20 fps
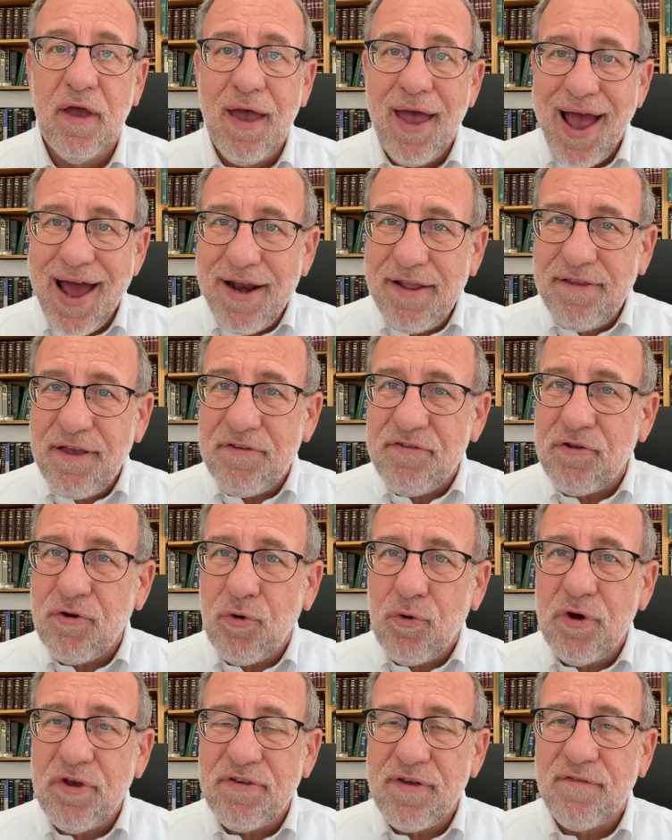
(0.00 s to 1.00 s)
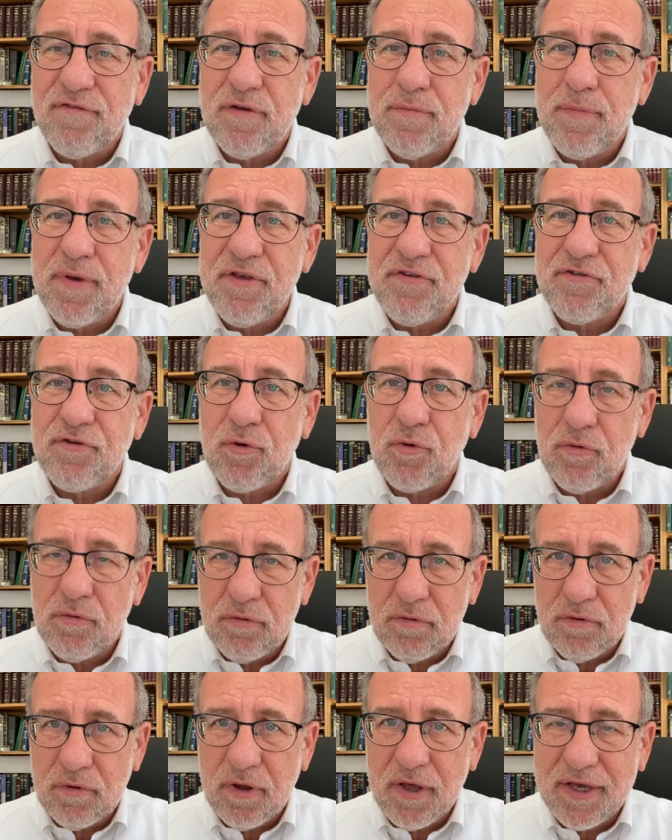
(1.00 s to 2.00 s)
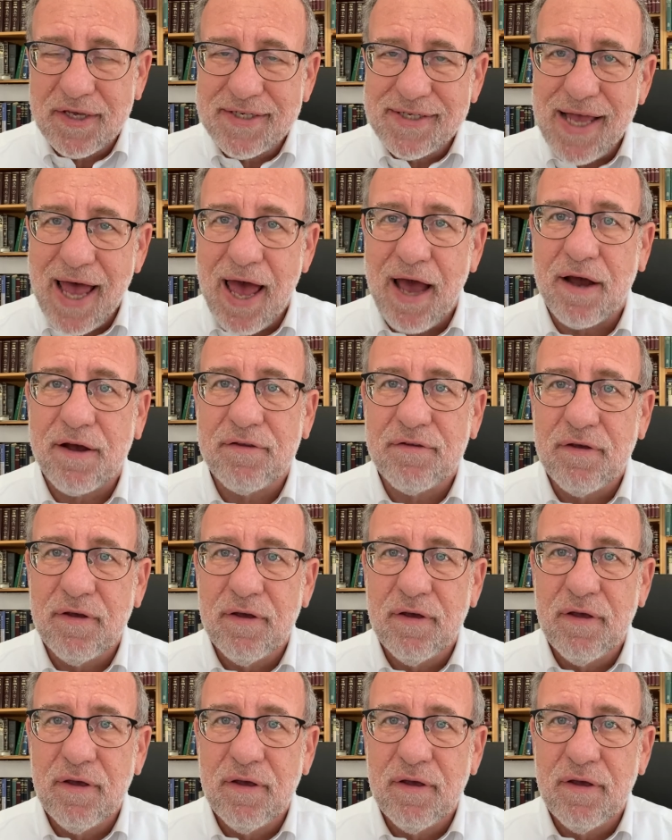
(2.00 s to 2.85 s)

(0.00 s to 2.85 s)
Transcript: And it doesn't always have to be so exact.